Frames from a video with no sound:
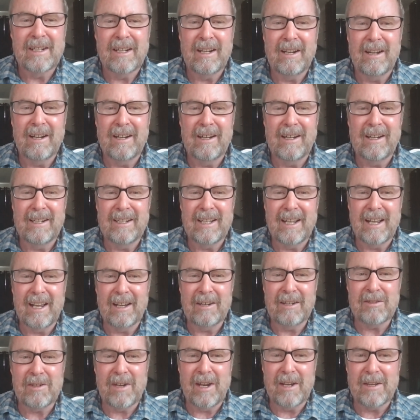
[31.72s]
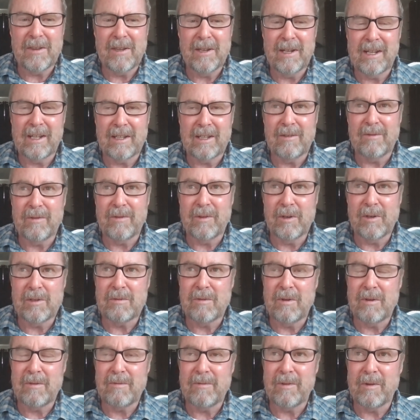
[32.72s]
Actually, I think at the
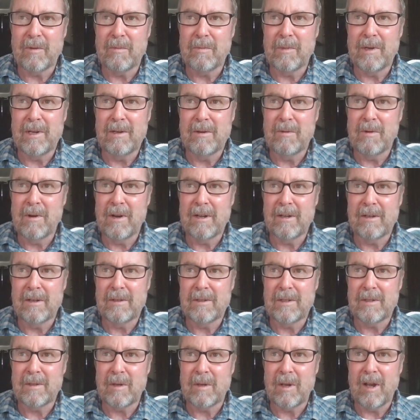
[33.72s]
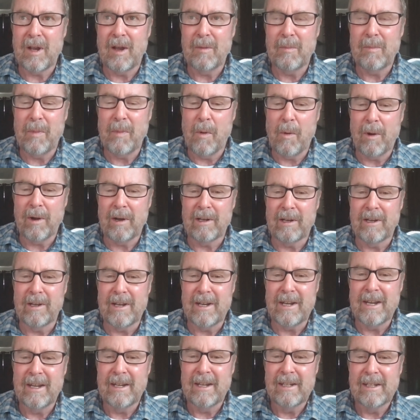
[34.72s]
first one for me was
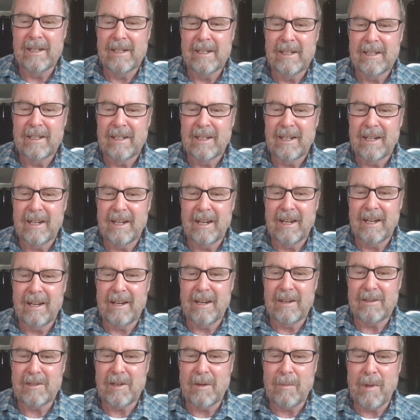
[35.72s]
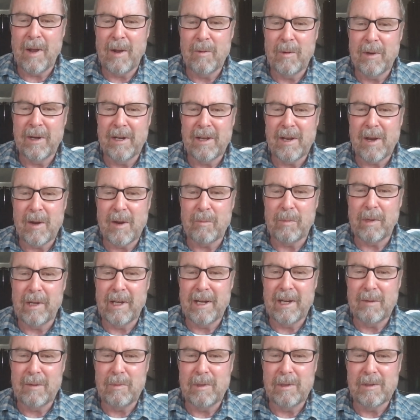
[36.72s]
Portland, and somehow we ended up
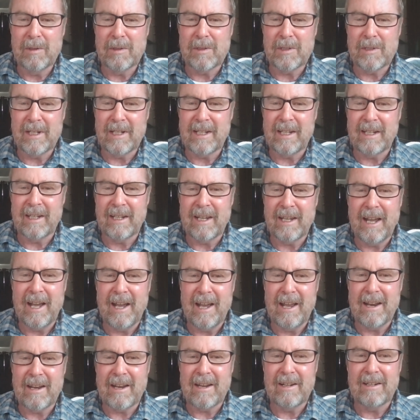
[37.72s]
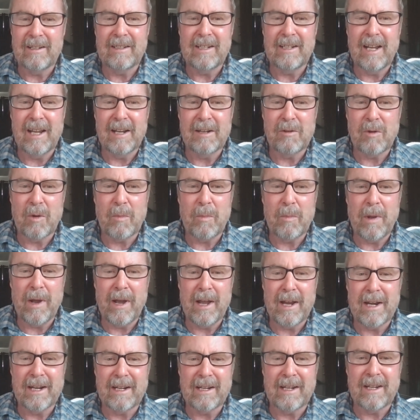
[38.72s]
playing music at a
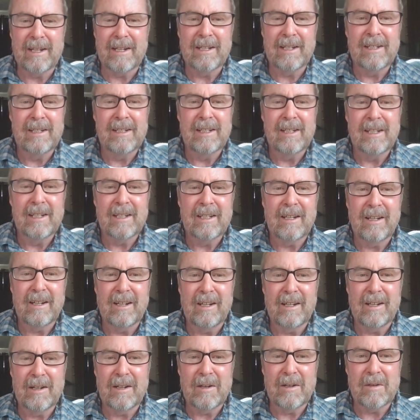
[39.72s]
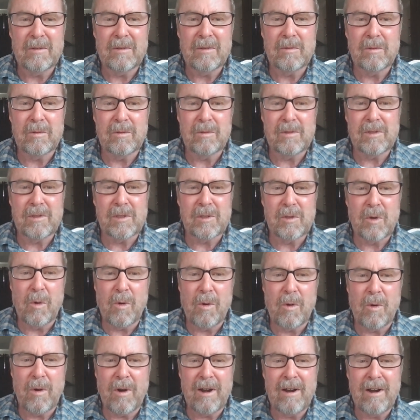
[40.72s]
hydroponic
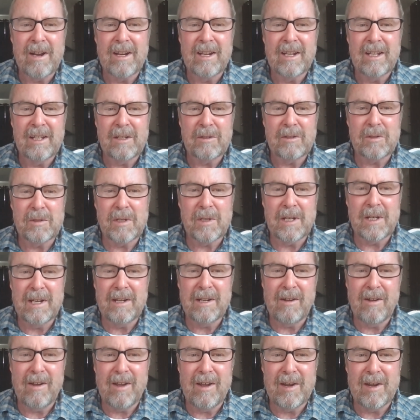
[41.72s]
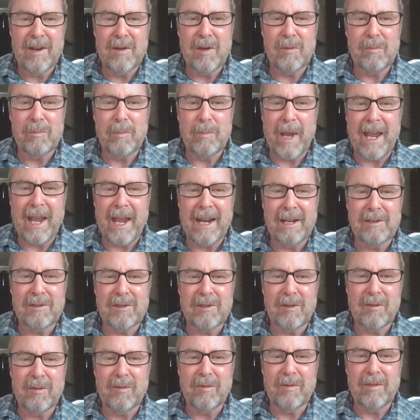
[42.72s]
store, sitting on bags
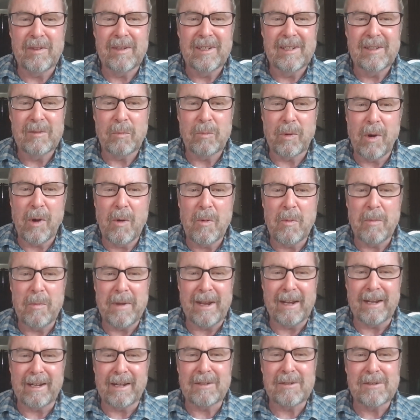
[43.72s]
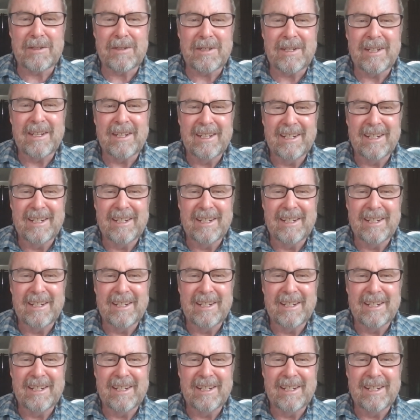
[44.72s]
of Pro Mix